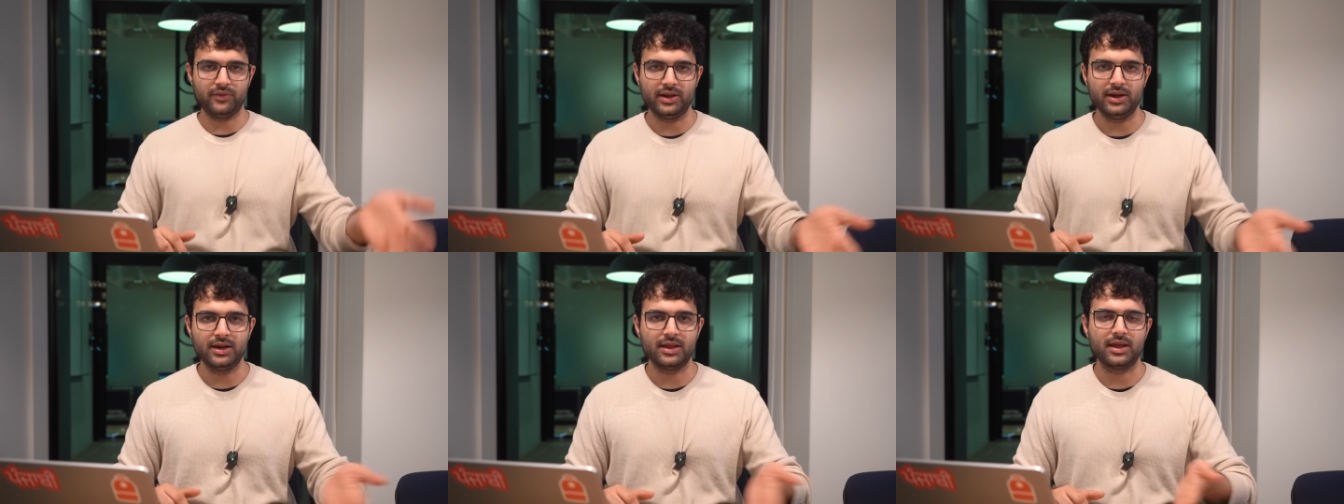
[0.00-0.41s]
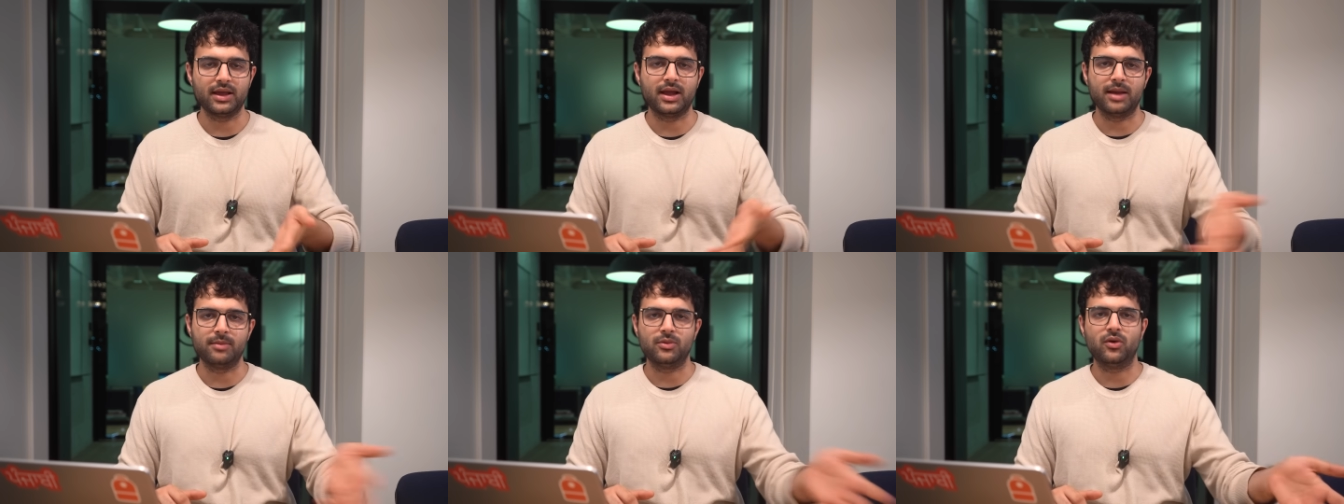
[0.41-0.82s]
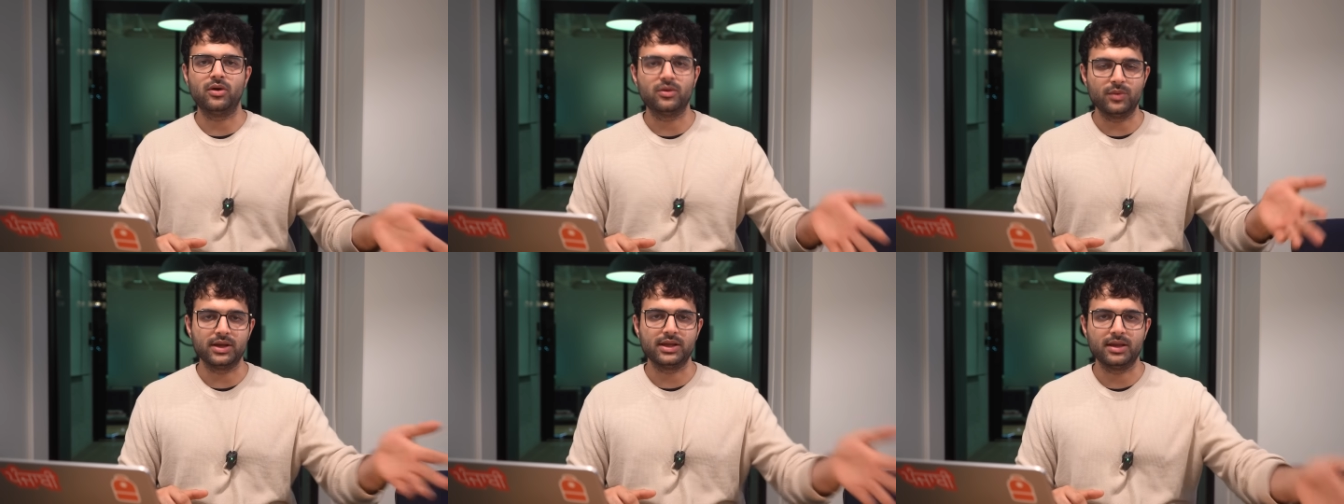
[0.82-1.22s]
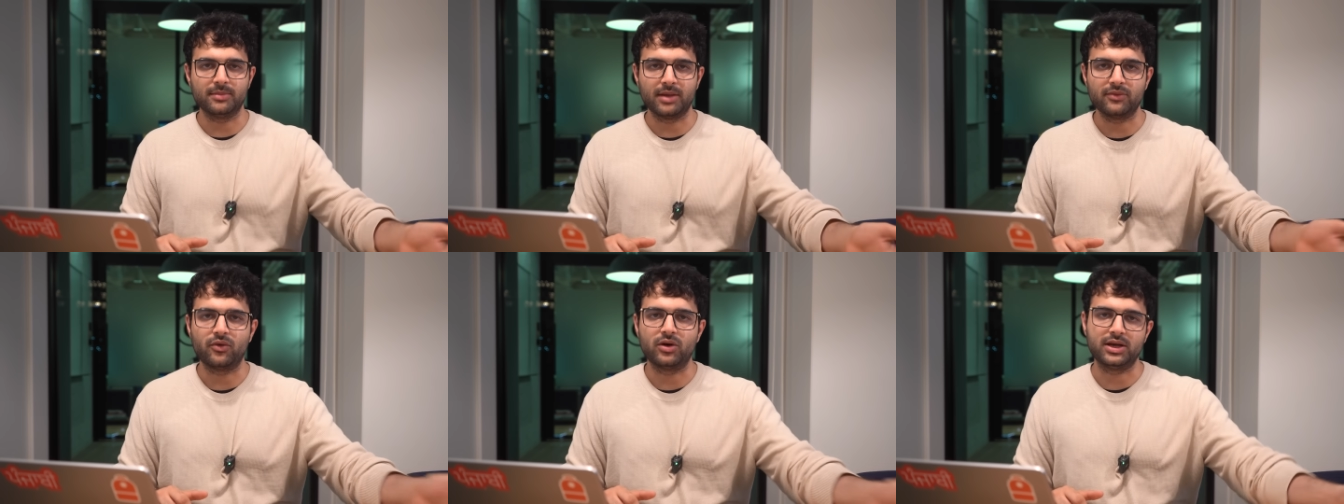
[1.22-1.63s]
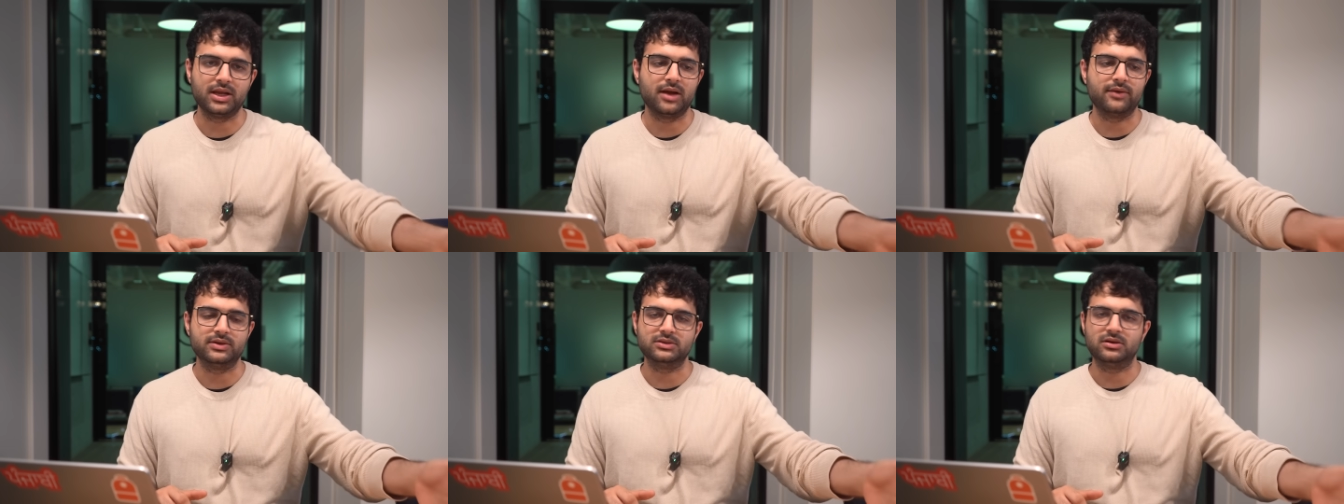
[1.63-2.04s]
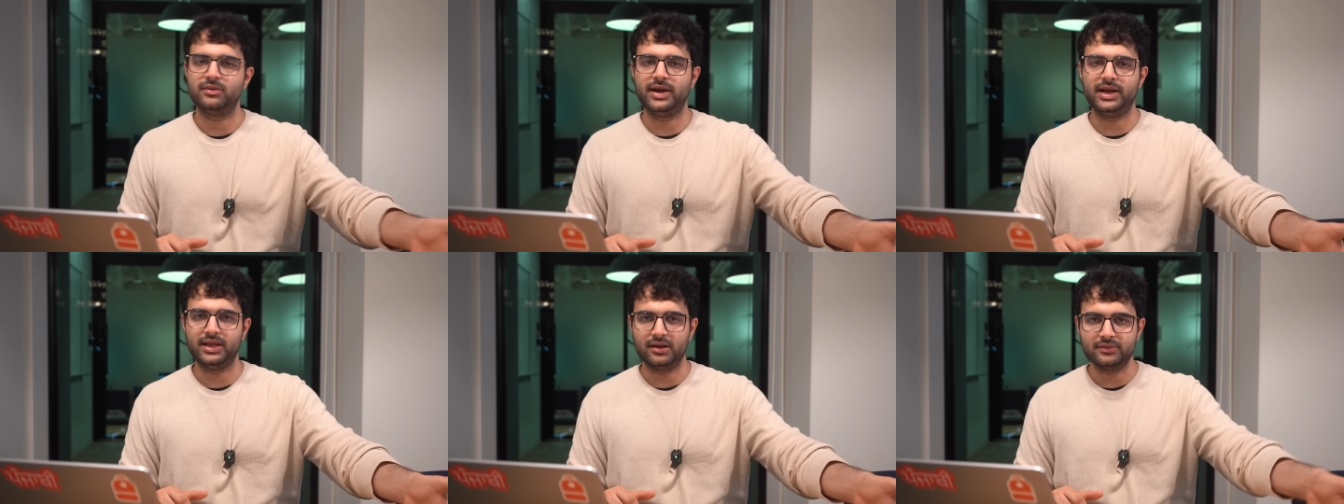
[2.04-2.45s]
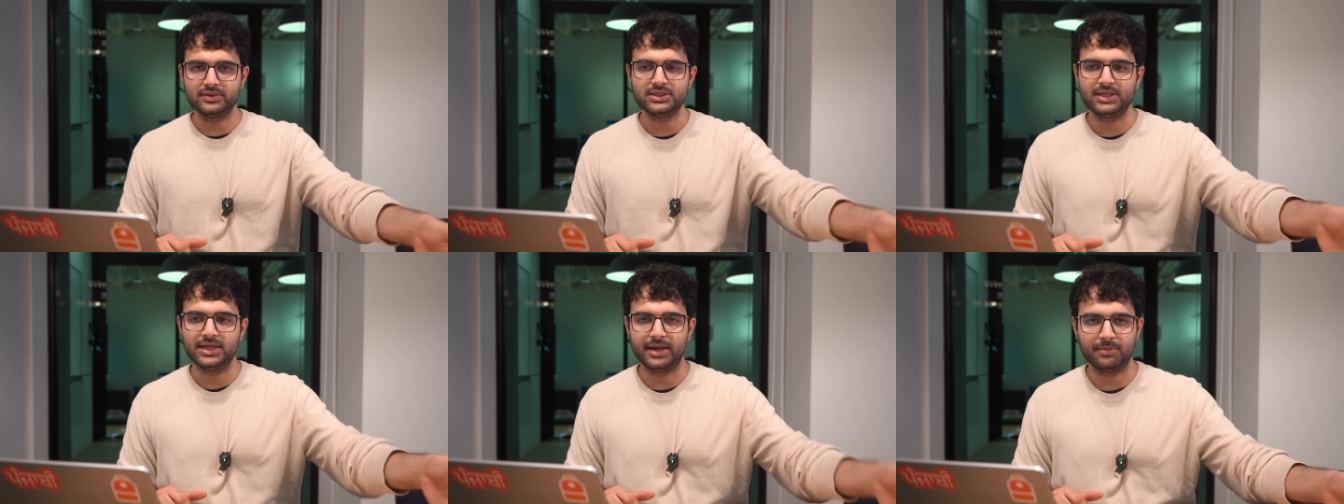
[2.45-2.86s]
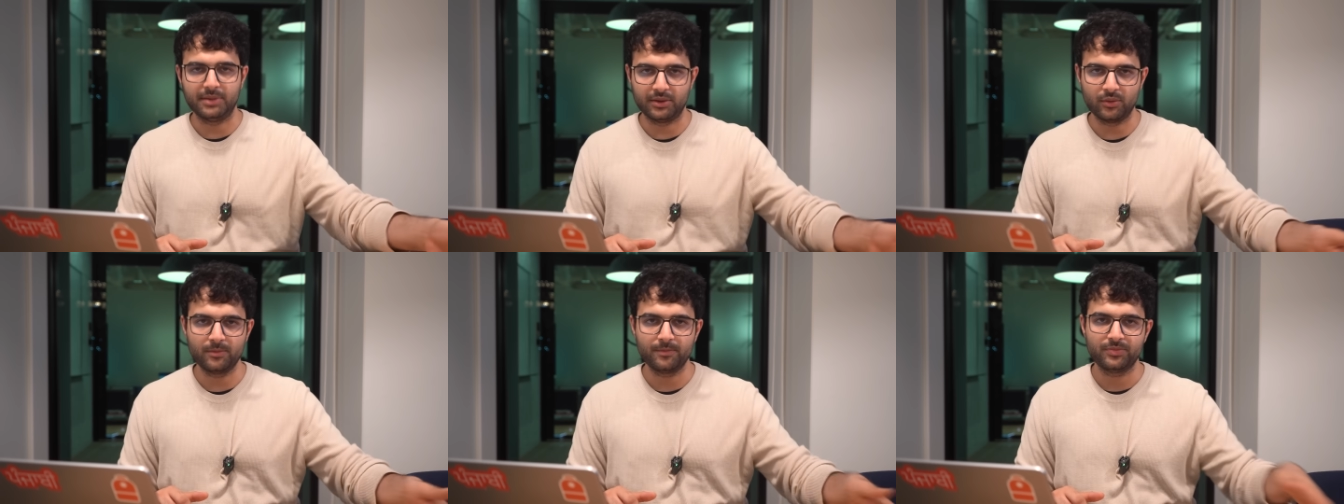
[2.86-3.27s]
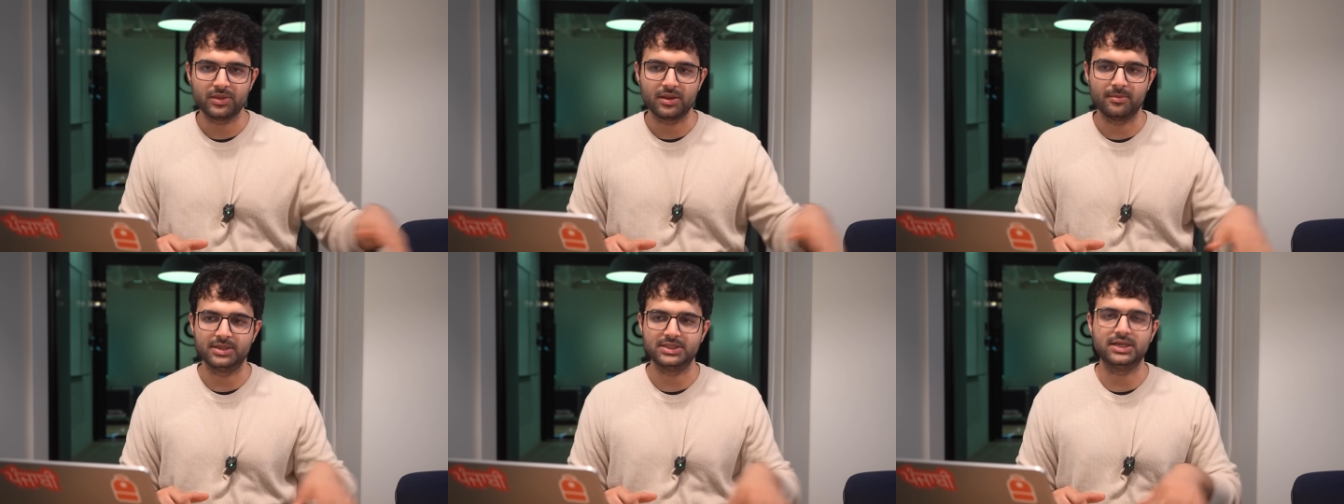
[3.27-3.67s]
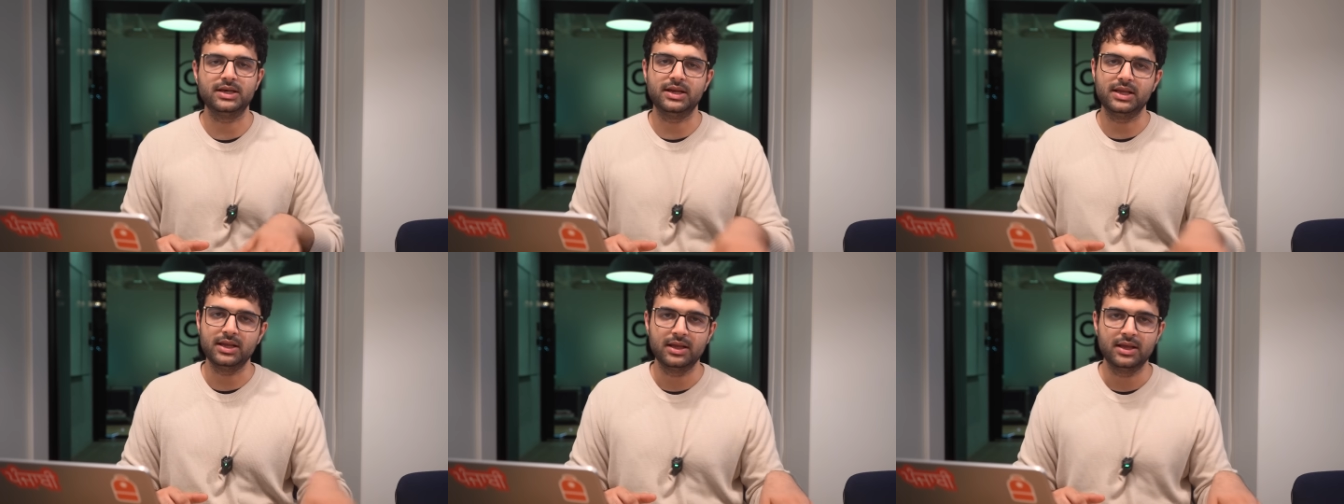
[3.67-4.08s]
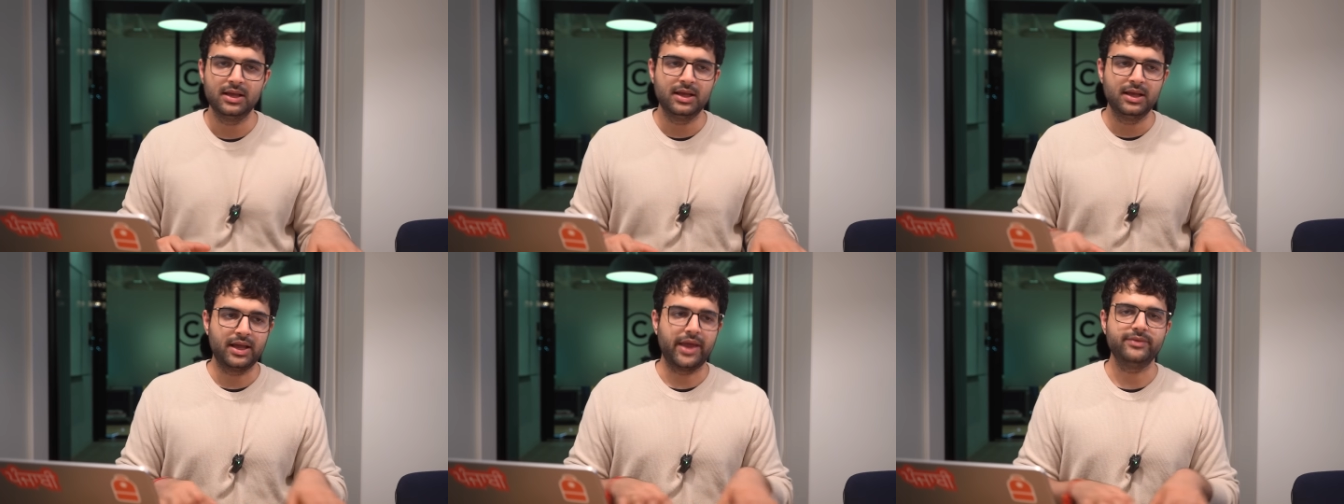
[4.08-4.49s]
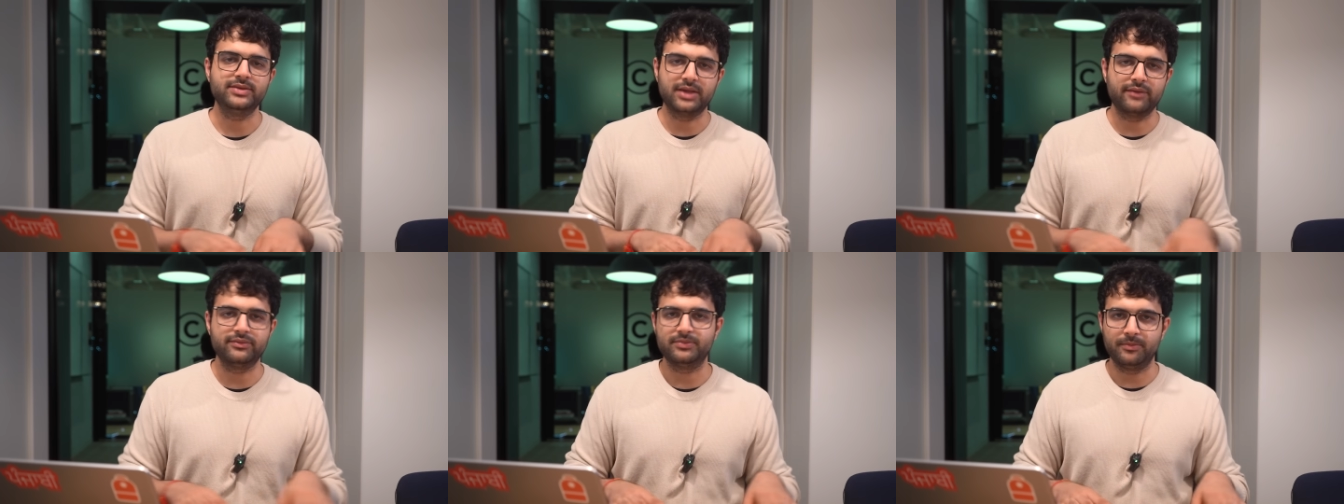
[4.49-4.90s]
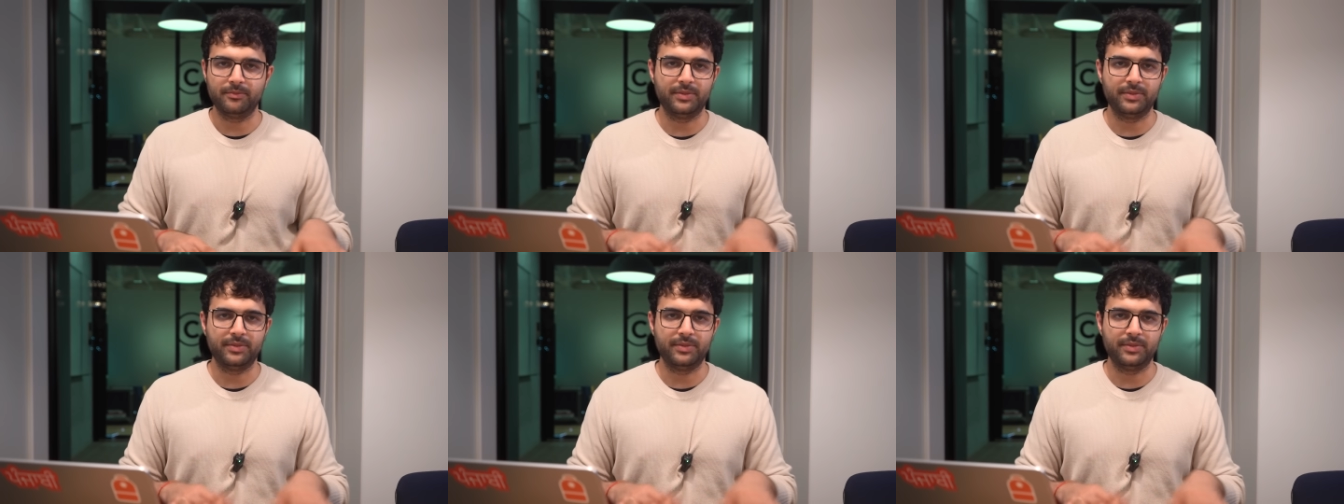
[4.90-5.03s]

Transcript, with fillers: feel okay i'm not working my 40 hours or 20 hours let me know but generally I've,